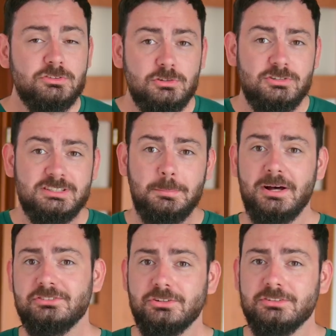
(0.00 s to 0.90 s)
Once you see the
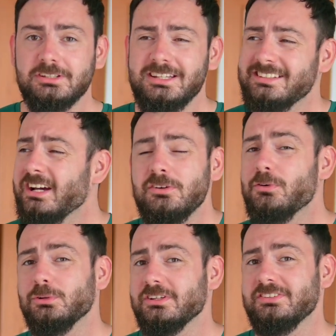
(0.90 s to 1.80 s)
pattern, it's kind
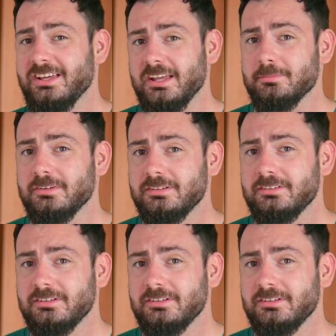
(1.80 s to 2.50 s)
of all the same.